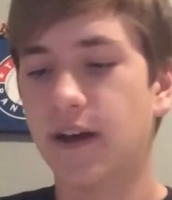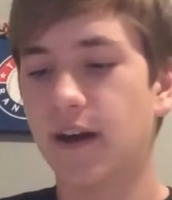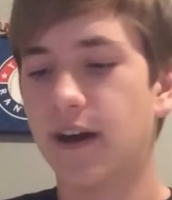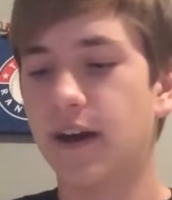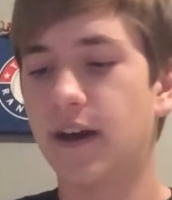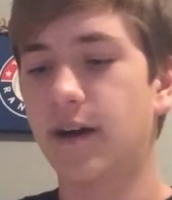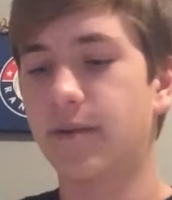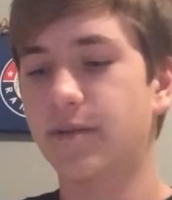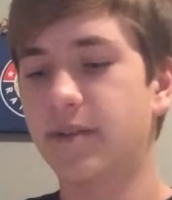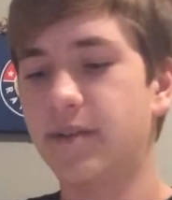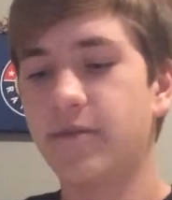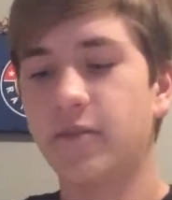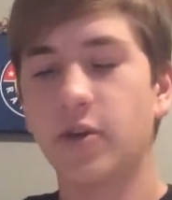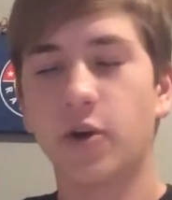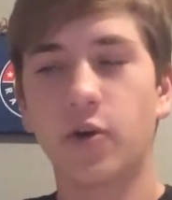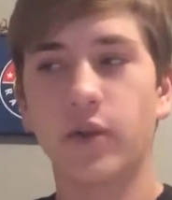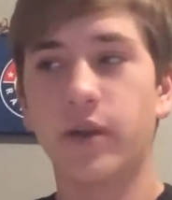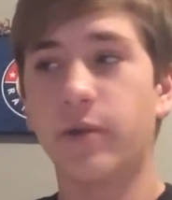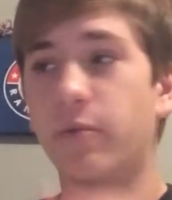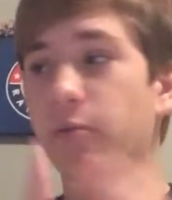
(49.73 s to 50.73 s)
Um, and even
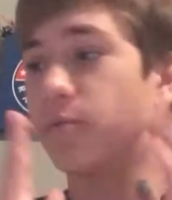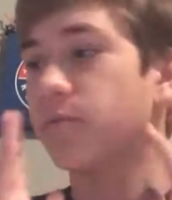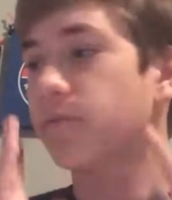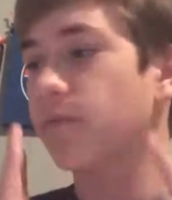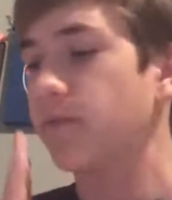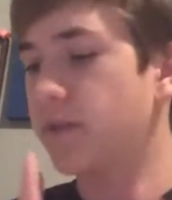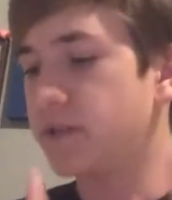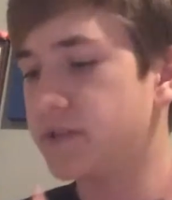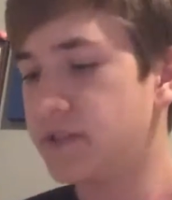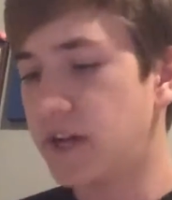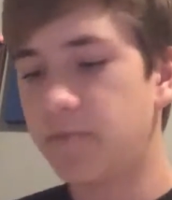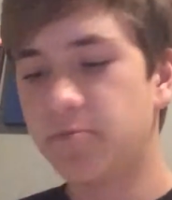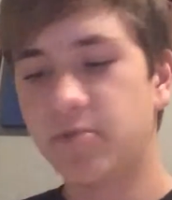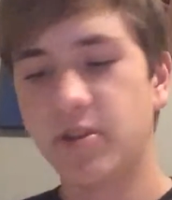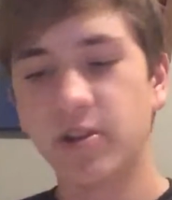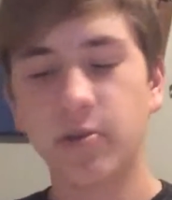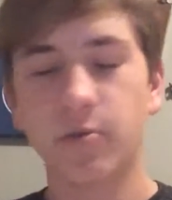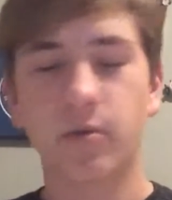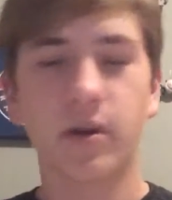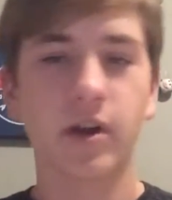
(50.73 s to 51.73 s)
though they were
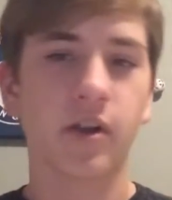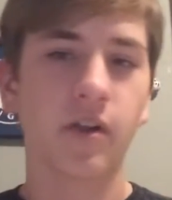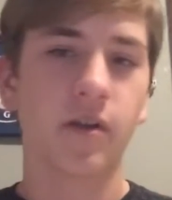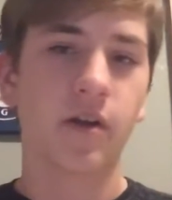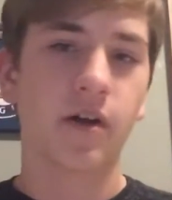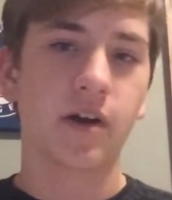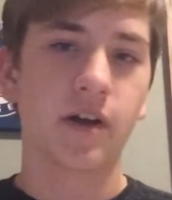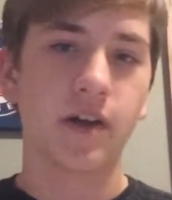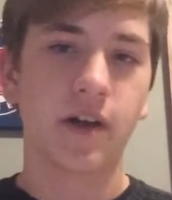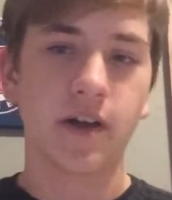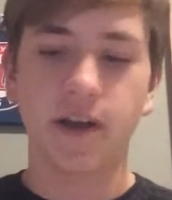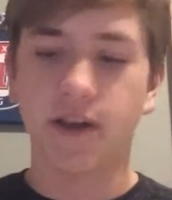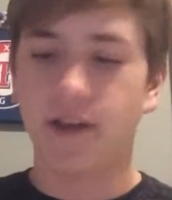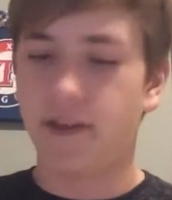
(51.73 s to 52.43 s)
attempting the run a lot,